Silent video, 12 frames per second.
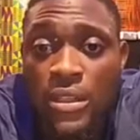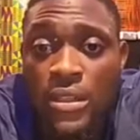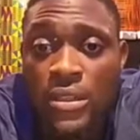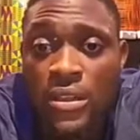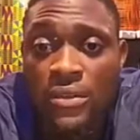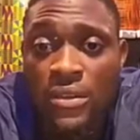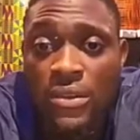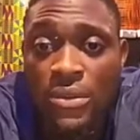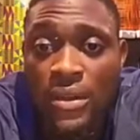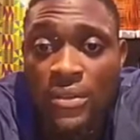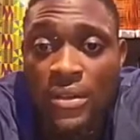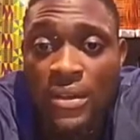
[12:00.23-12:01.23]
deserves to
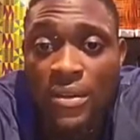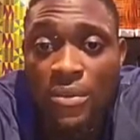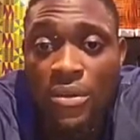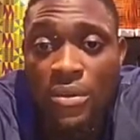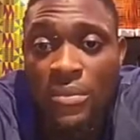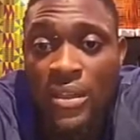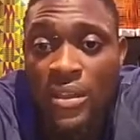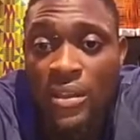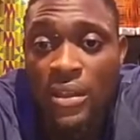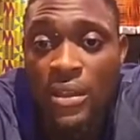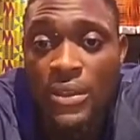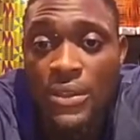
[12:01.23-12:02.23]
have an award, man.
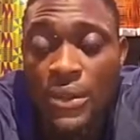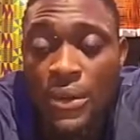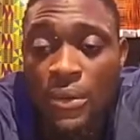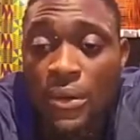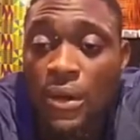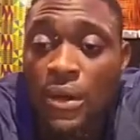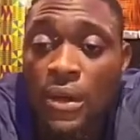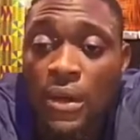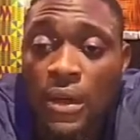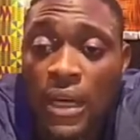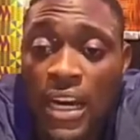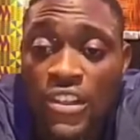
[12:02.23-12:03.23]
So
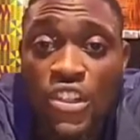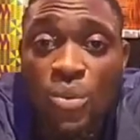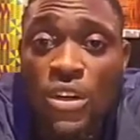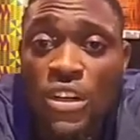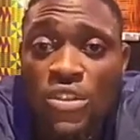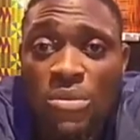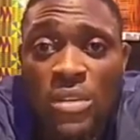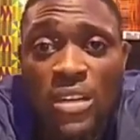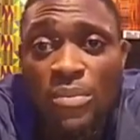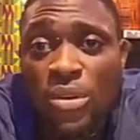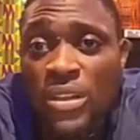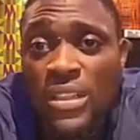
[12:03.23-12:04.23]
I just wanted to
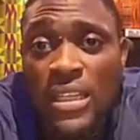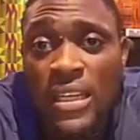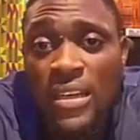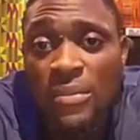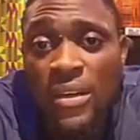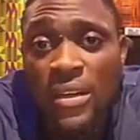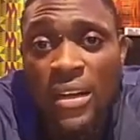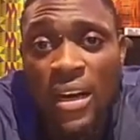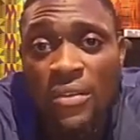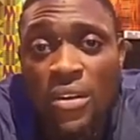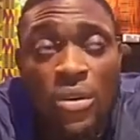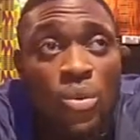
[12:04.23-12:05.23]
make points clear, man.
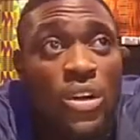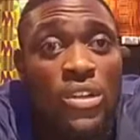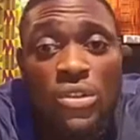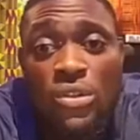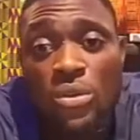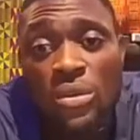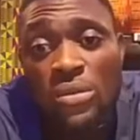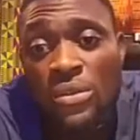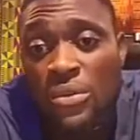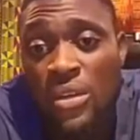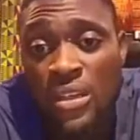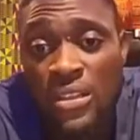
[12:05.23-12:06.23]
I've got work to do.
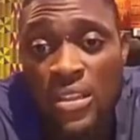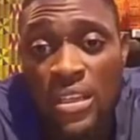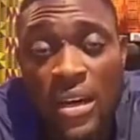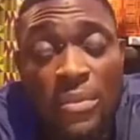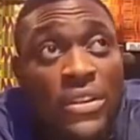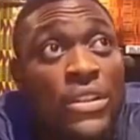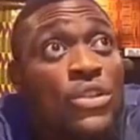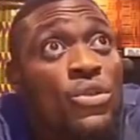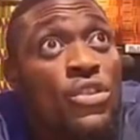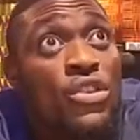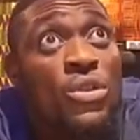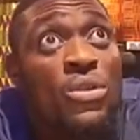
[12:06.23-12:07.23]
If you can see, I'm in the
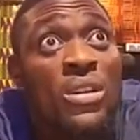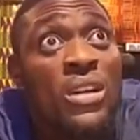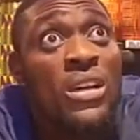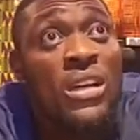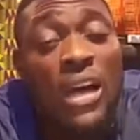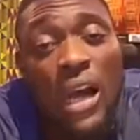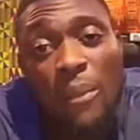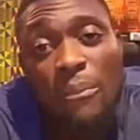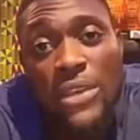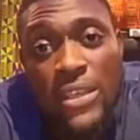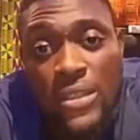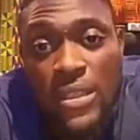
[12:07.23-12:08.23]
studio. I'm
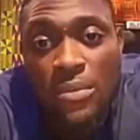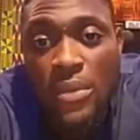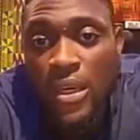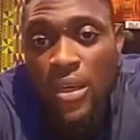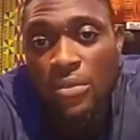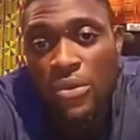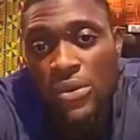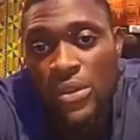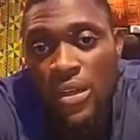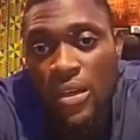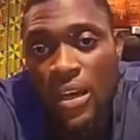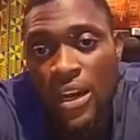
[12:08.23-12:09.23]
busy making
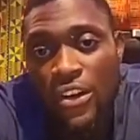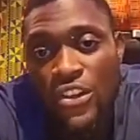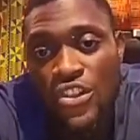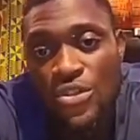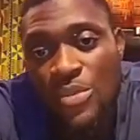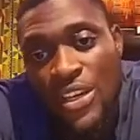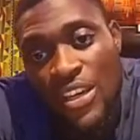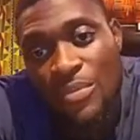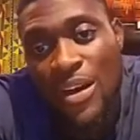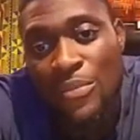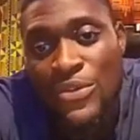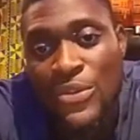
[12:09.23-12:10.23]
music. And not just making
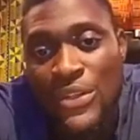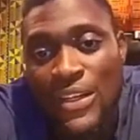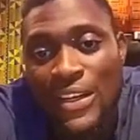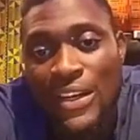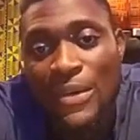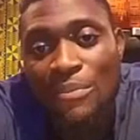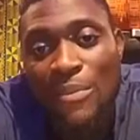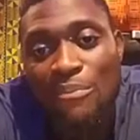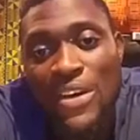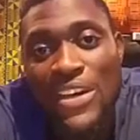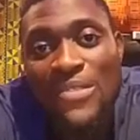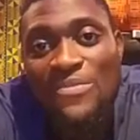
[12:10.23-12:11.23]
my music, but
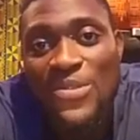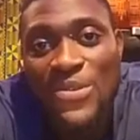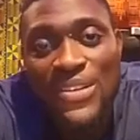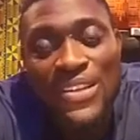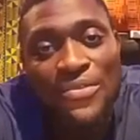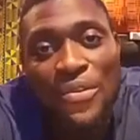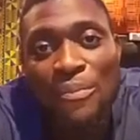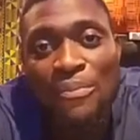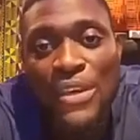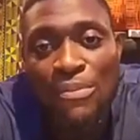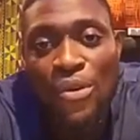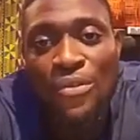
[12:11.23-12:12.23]
making music for
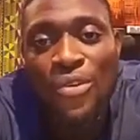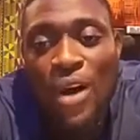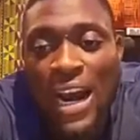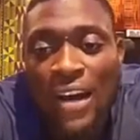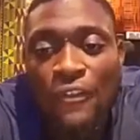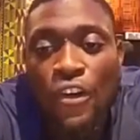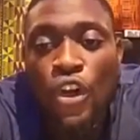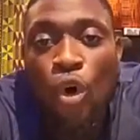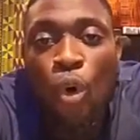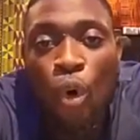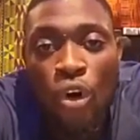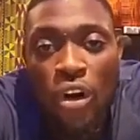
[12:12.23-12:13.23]
people, for the
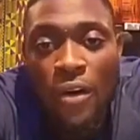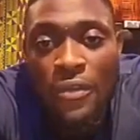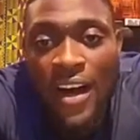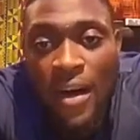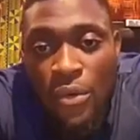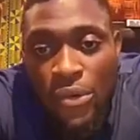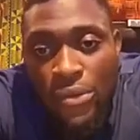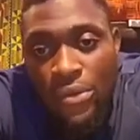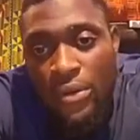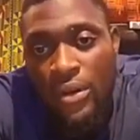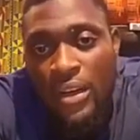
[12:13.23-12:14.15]
whole of Cameroon.